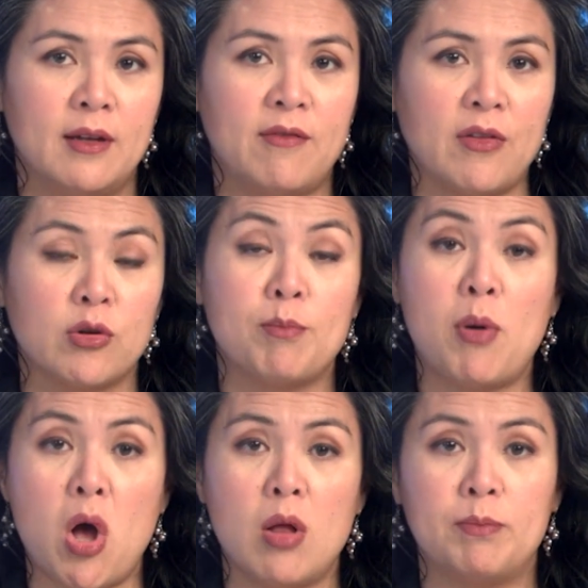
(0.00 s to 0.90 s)
Father
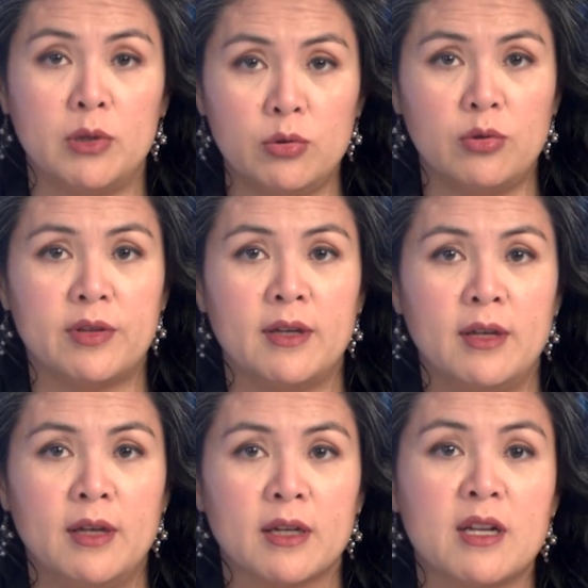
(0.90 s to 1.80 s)
Paul Pluth,
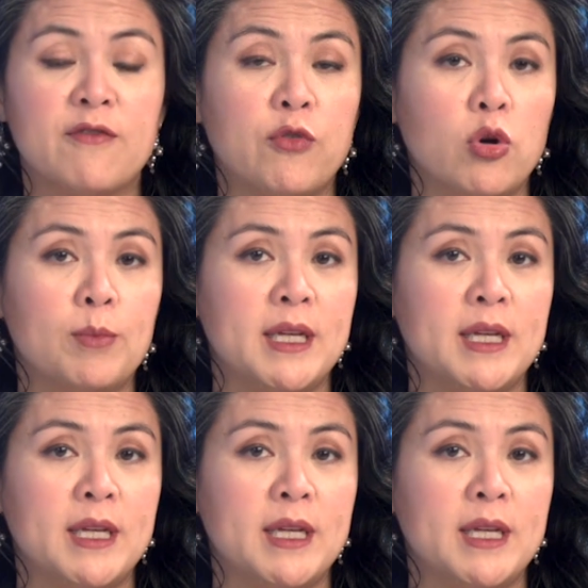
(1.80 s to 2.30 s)
confirmed